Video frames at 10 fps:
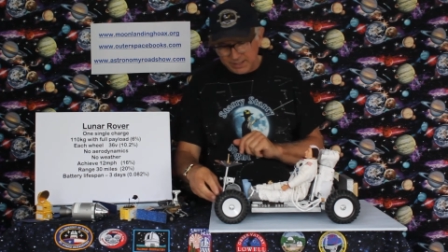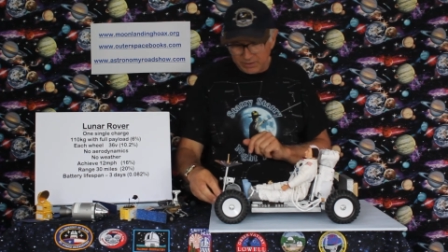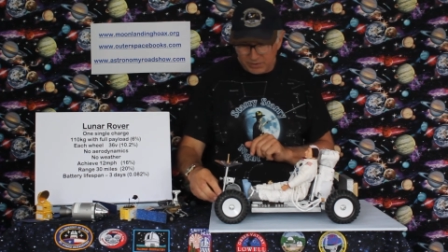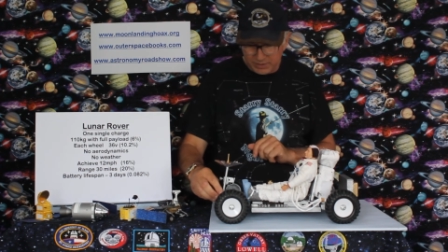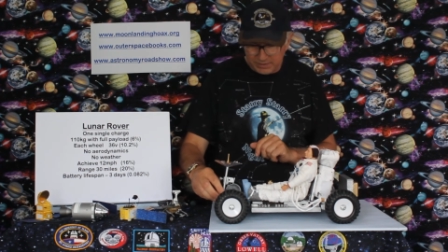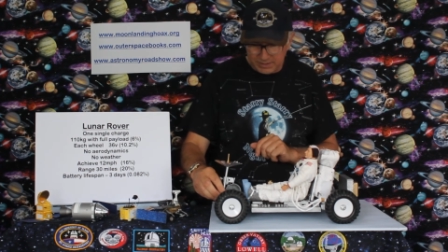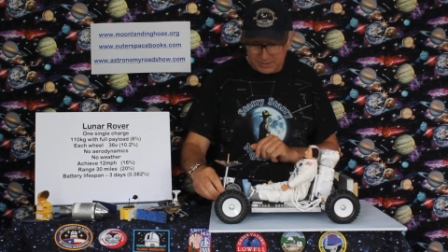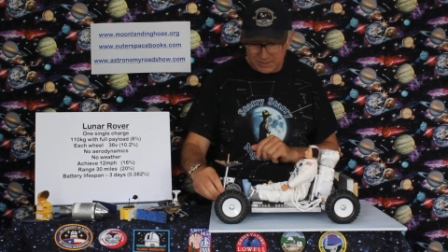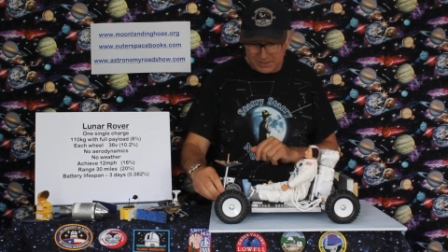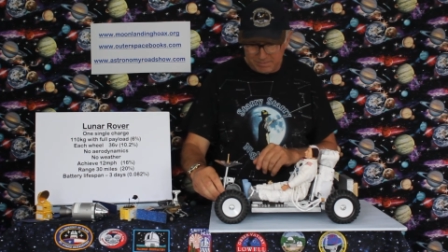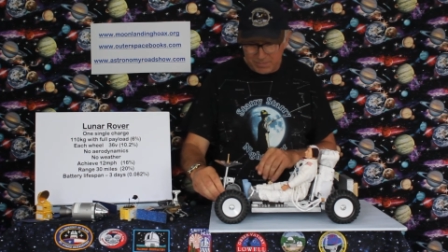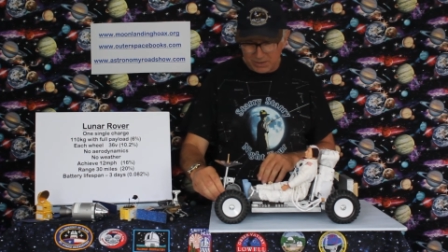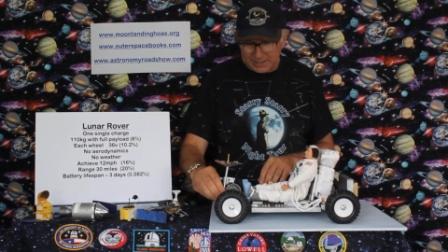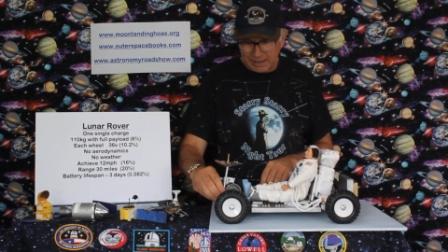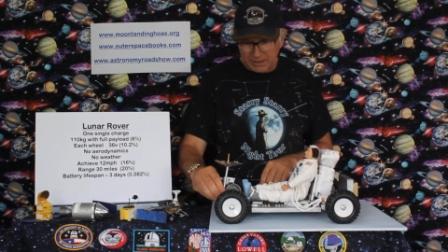another thing that
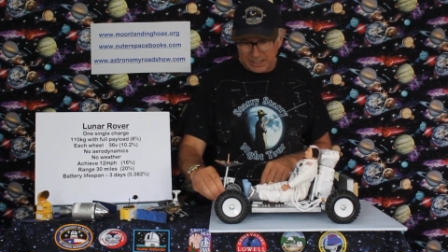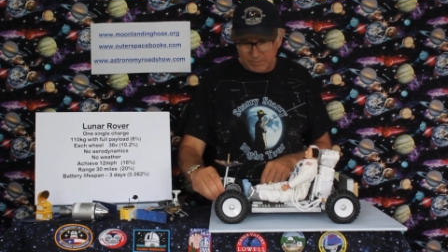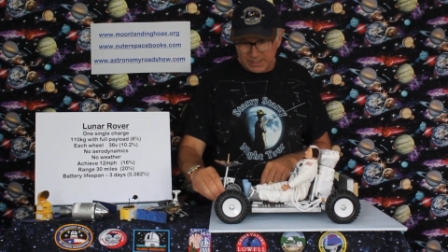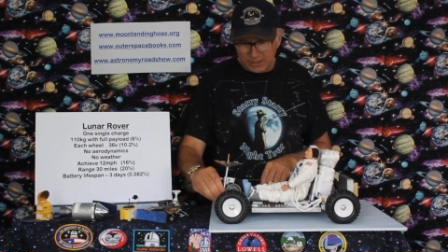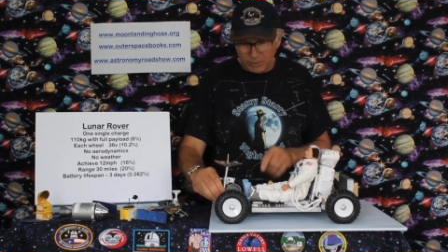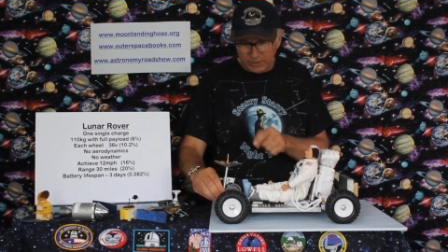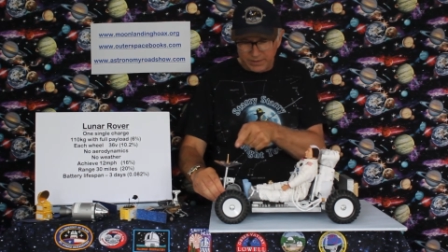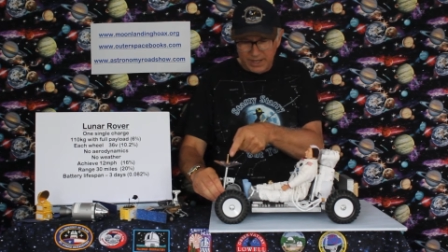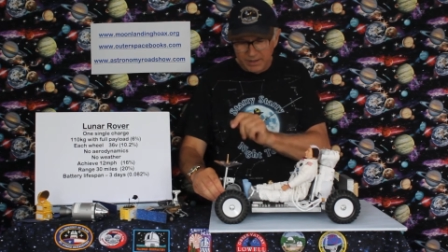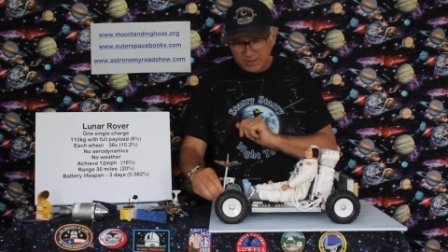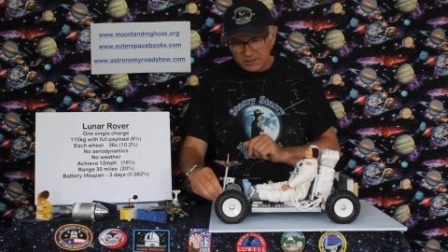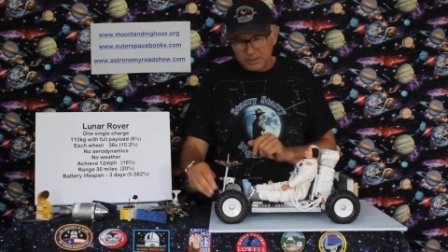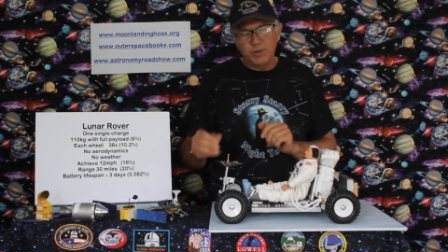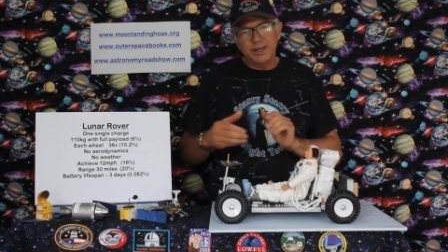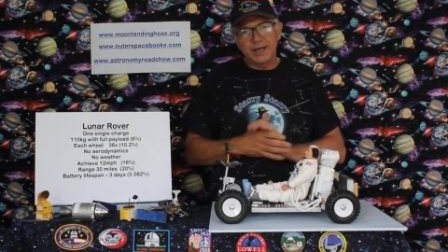Marcus Allen comes out with, this
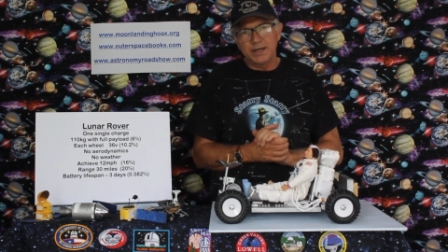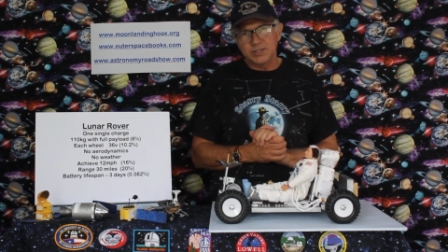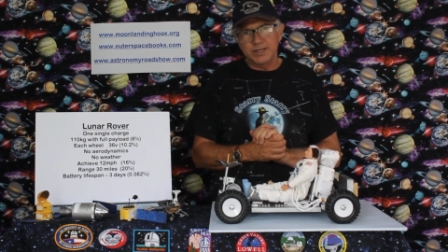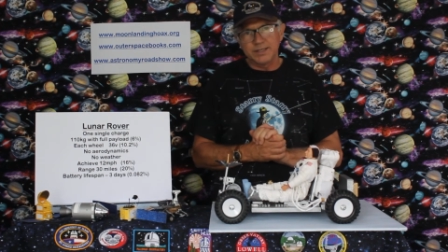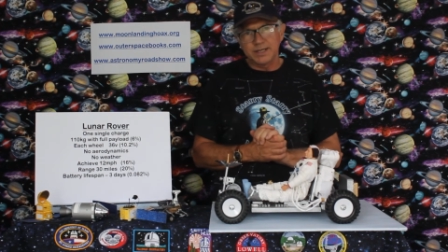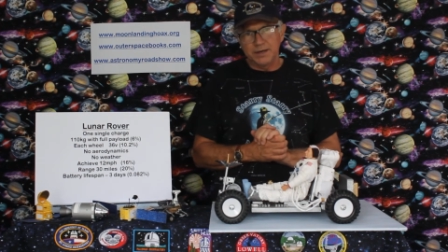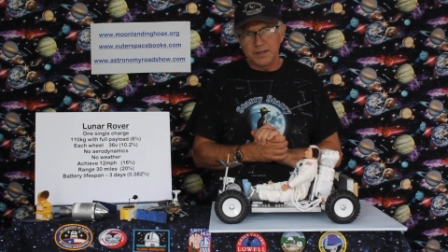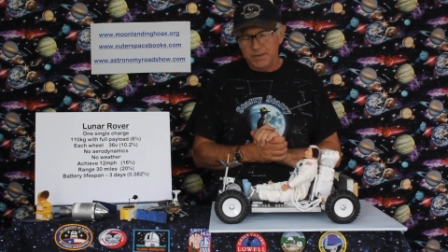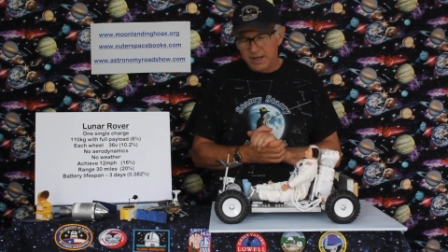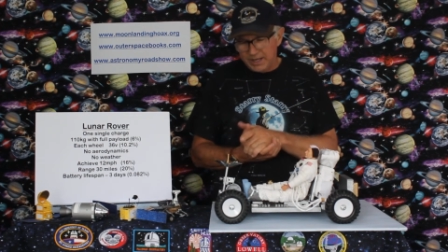communications antenna.